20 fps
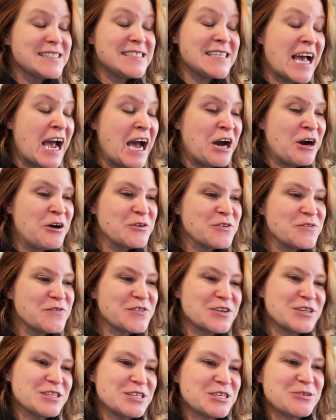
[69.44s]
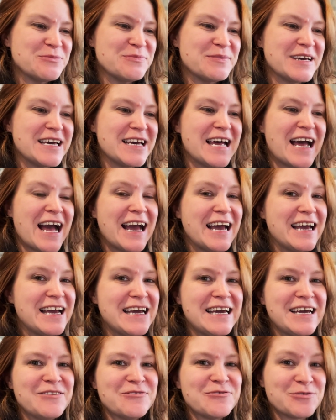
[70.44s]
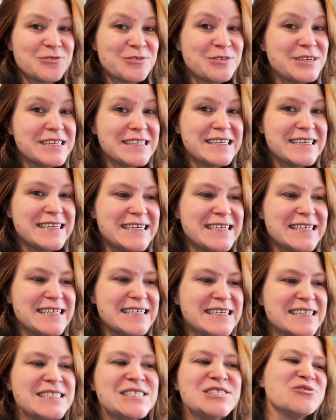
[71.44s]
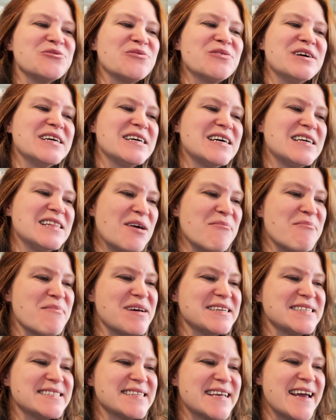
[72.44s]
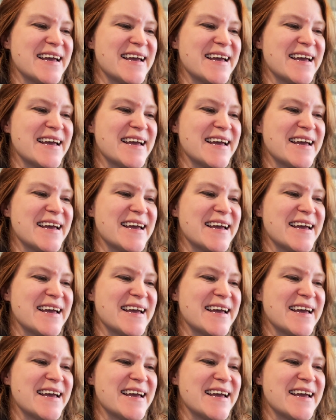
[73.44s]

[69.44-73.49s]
town for a little bit, I really enjoy Columbus,